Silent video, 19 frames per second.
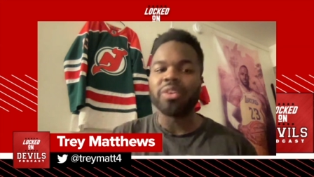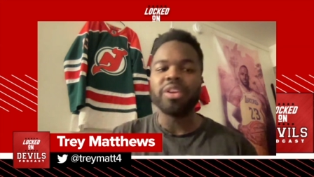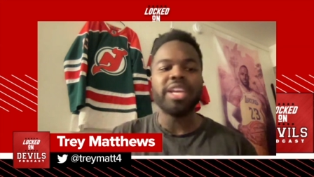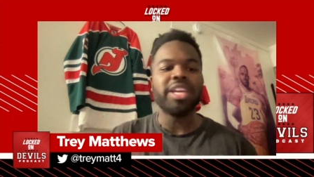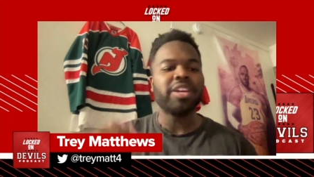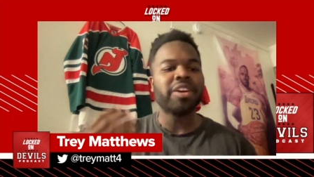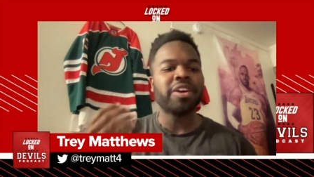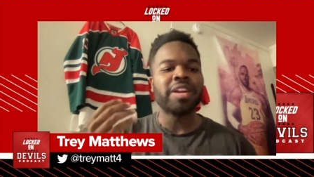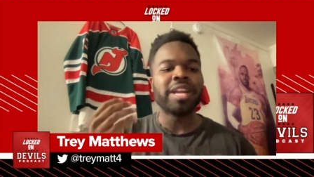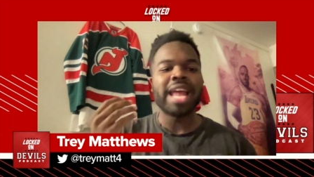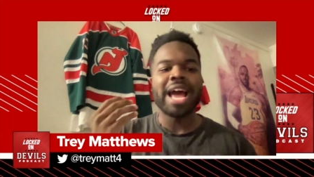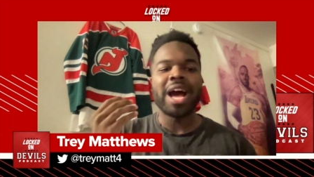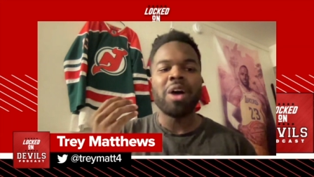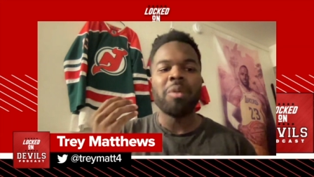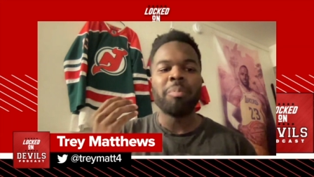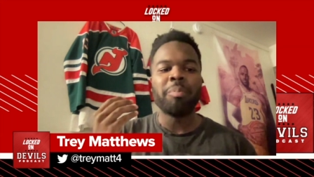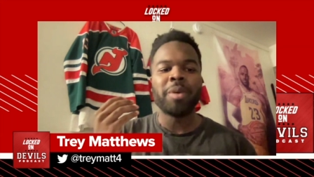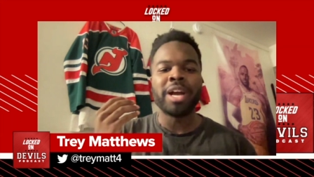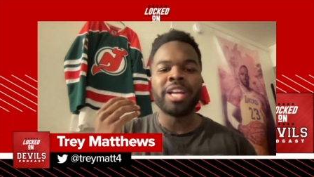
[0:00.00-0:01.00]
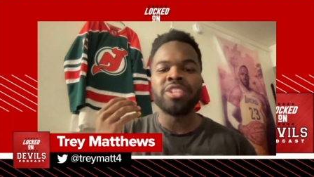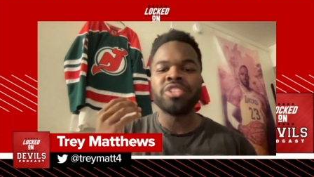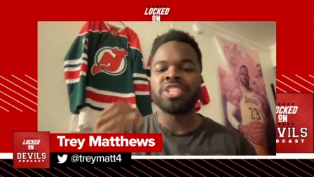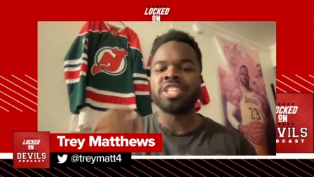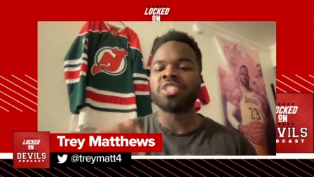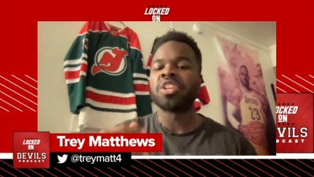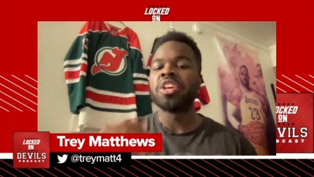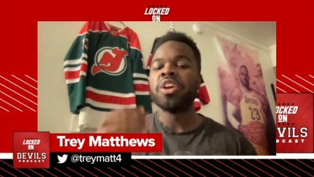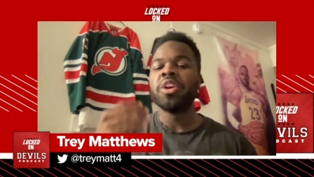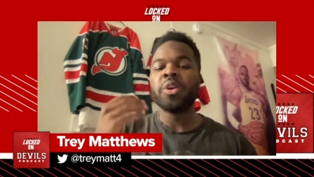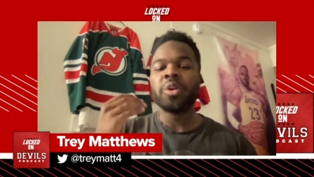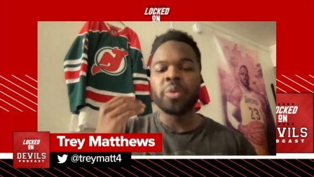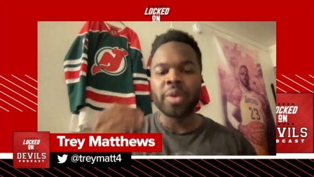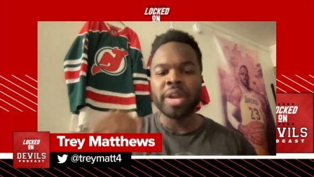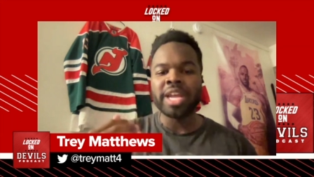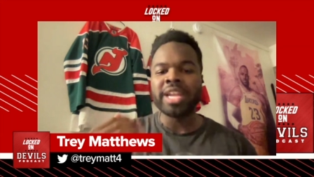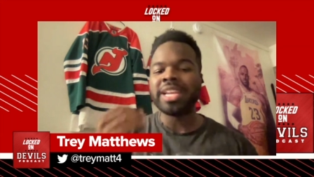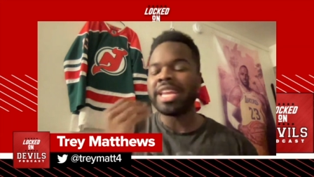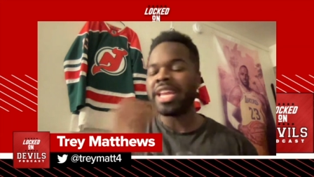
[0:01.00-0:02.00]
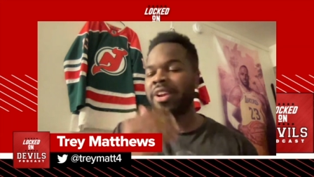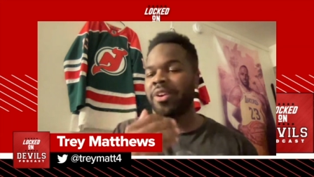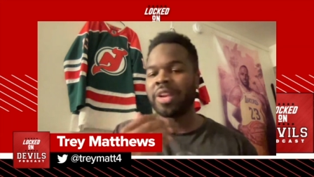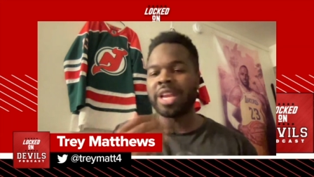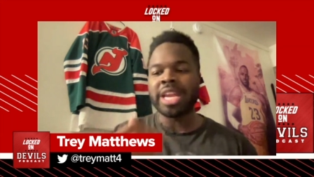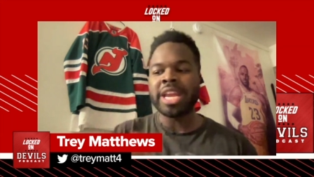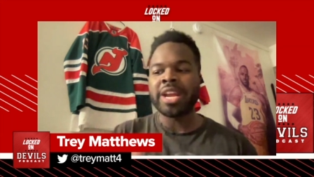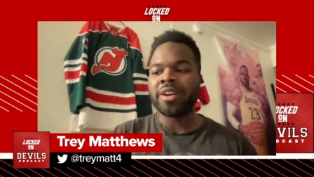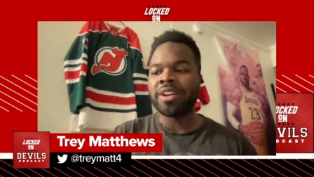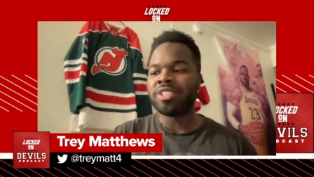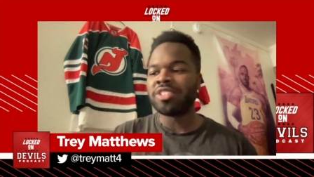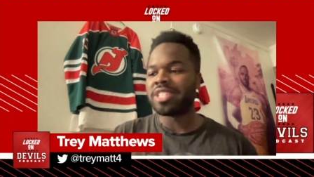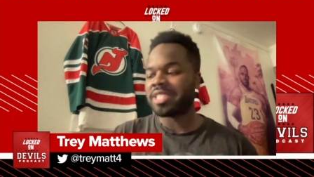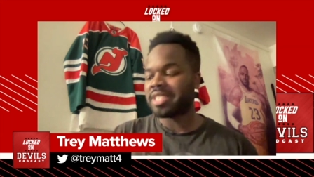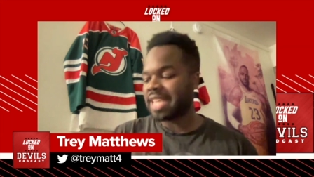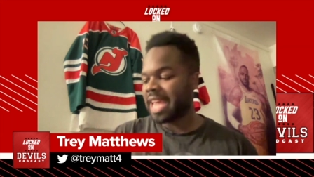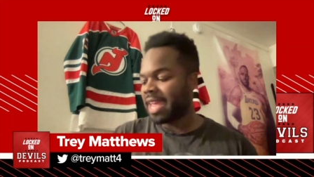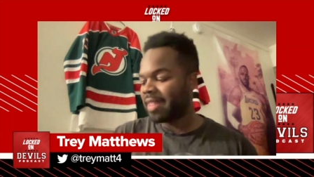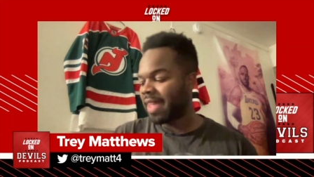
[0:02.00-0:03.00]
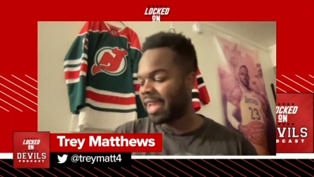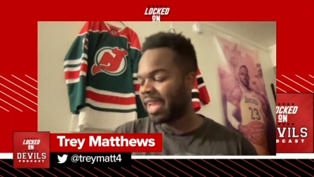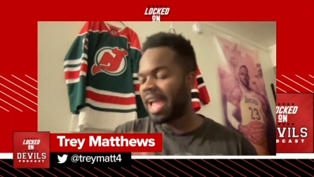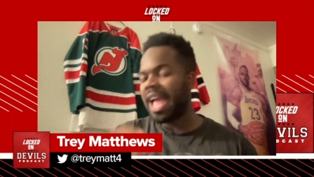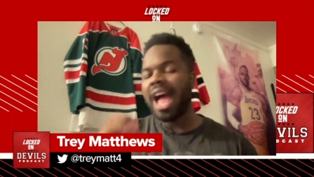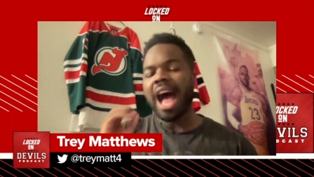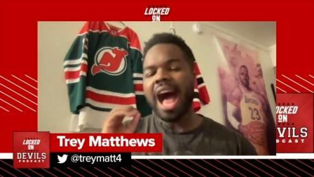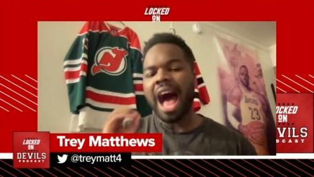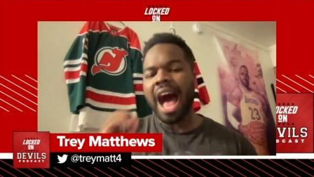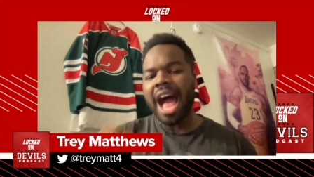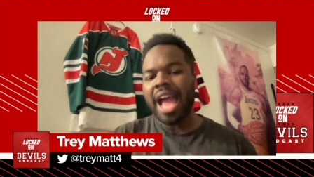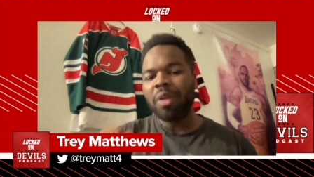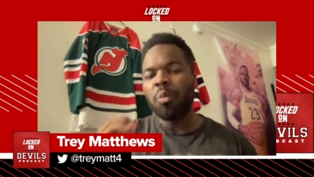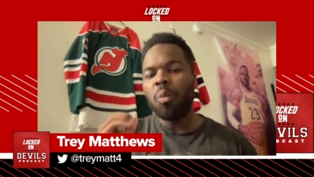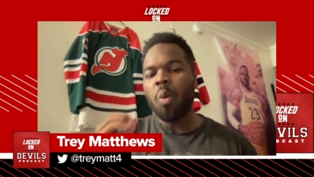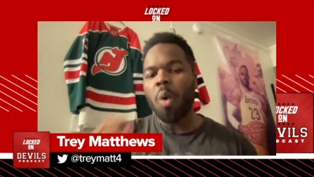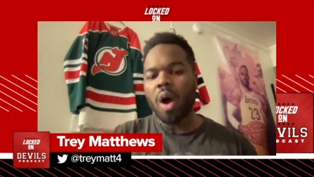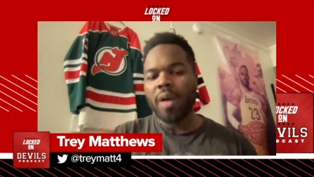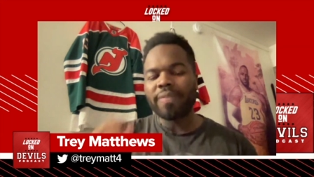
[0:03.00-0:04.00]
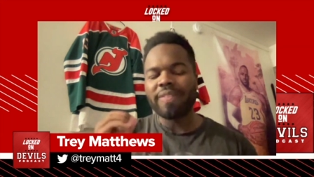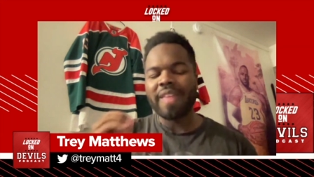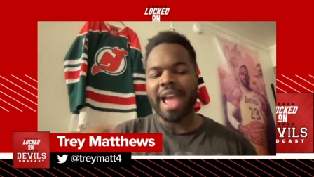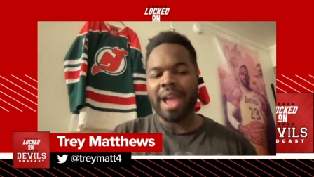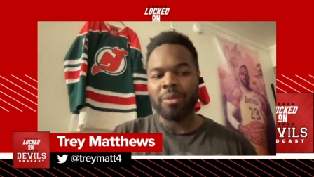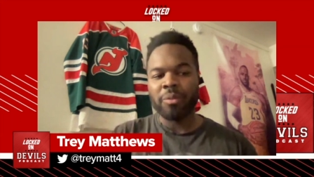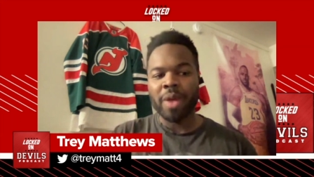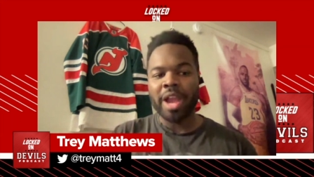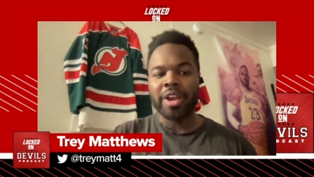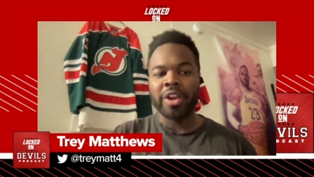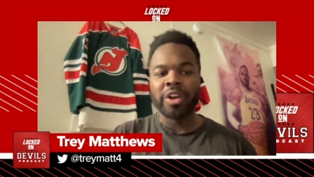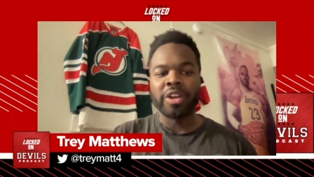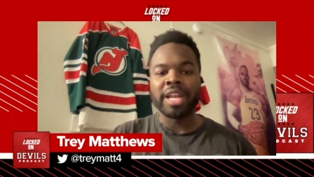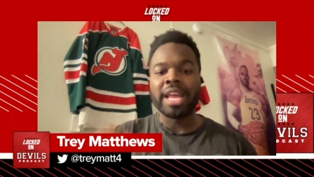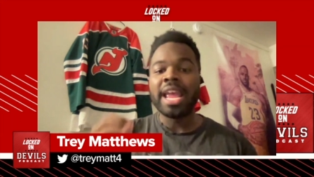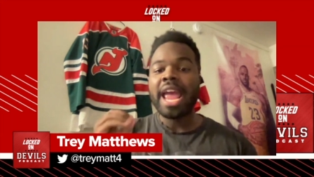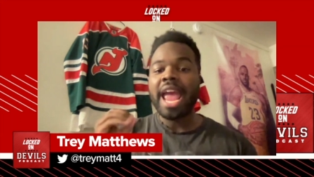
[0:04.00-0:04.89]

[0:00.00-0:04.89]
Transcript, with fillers: He couldn't help but just grin ear to ear and just say, like, I want that record,